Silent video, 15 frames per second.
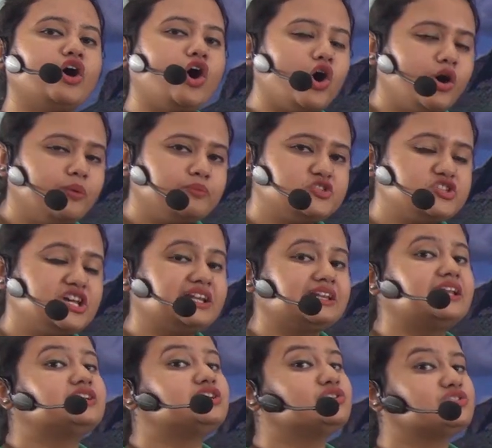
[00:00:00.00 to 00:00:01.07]
the object
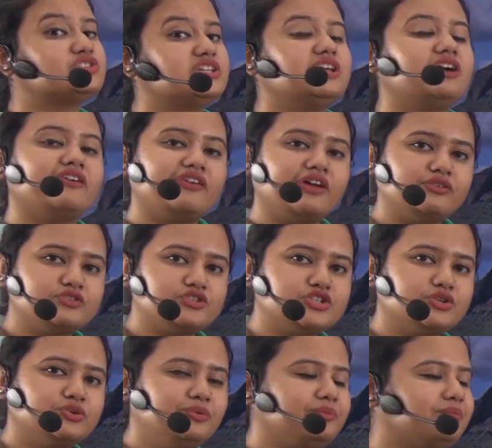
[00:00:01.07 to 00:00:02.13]
that you see around
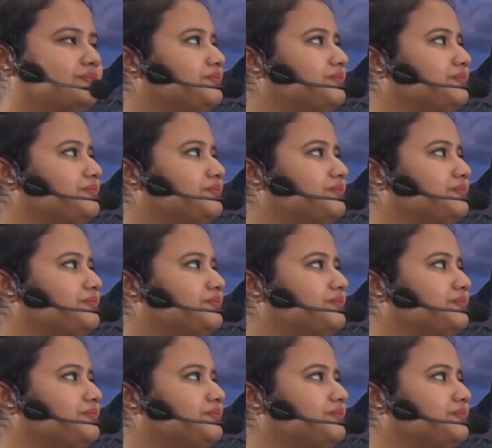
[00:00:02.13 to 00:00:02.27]
you?